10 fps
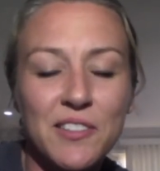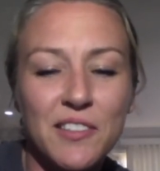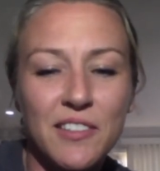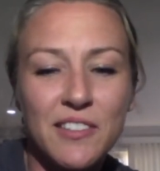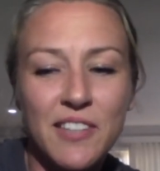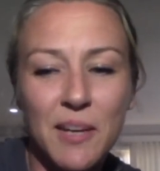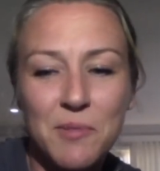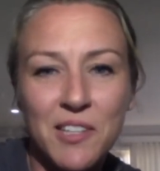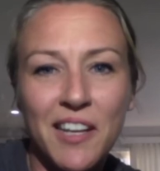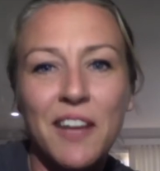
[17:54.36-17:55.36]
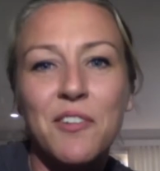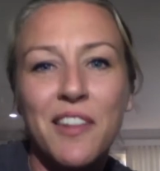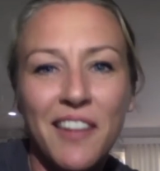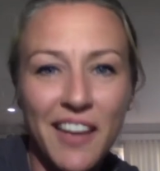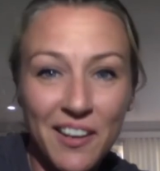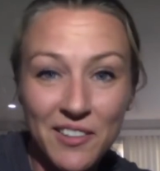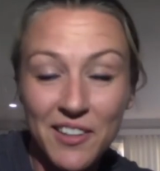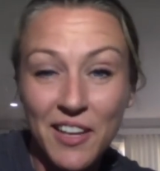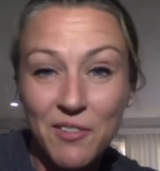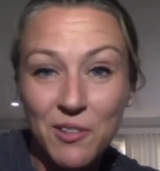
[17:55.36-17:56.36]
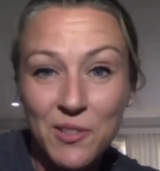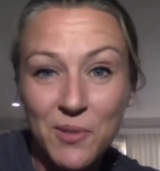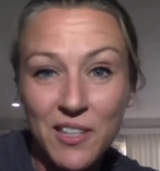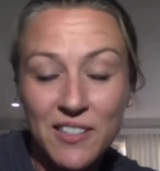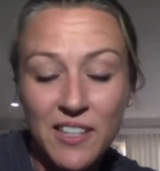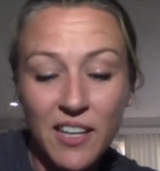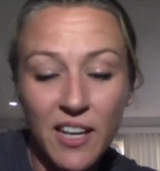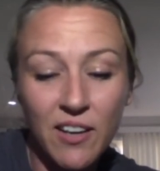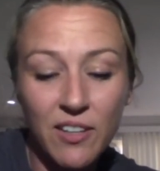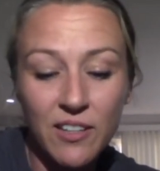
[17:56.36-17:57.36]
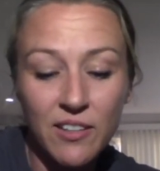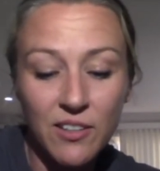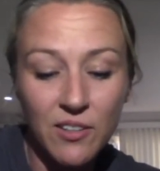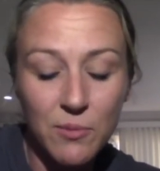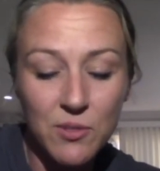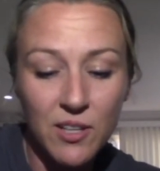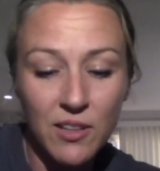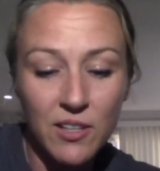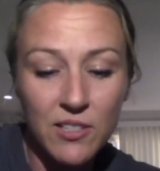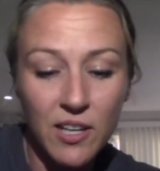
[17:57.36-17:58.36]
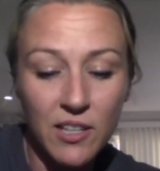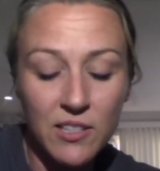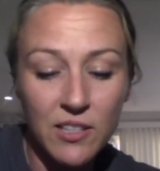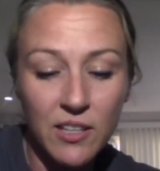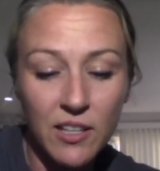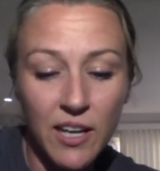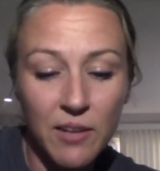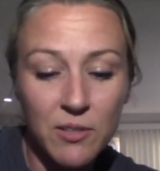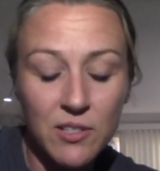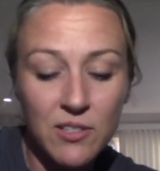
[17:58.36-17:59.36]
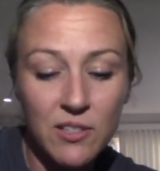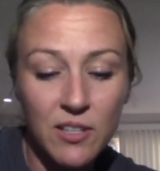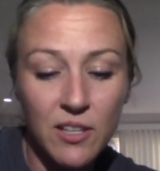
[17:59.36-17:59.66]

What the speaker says: it's time to get everything out that they've always wanted to get out. And I'm sitting there talking to her, and I was